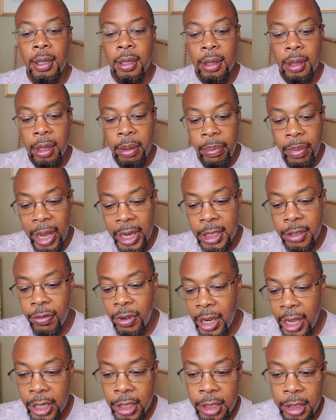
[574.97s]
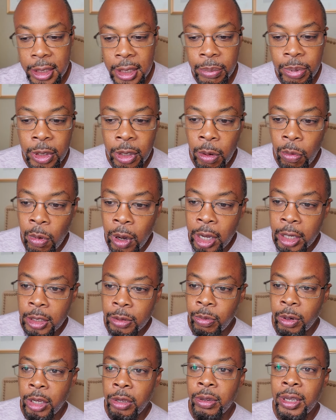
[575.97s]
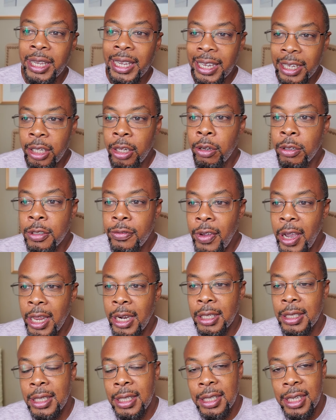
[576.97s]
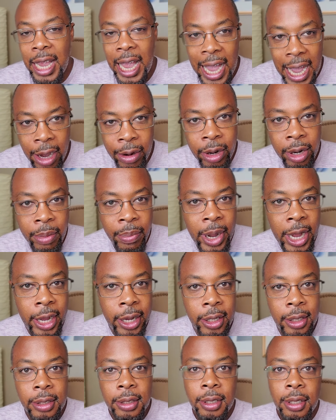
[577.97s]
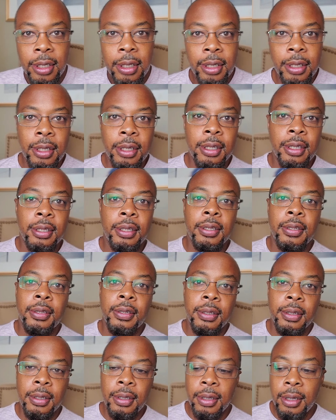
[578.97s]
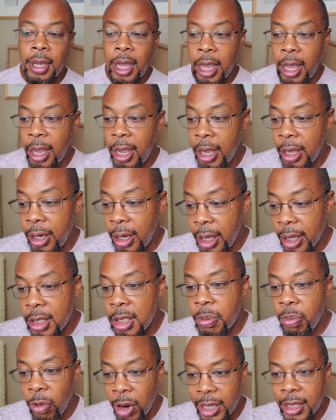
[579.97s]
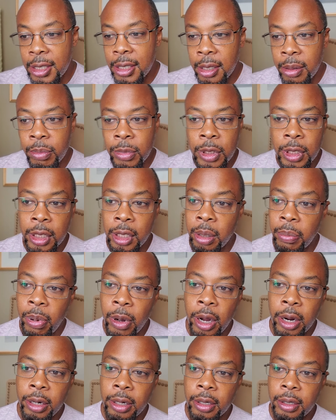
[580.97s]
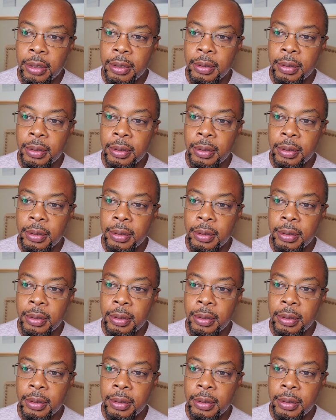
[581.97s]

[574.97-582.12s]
The best relationships are the ones where you can get those fantasies out of the mind and express them to your partner.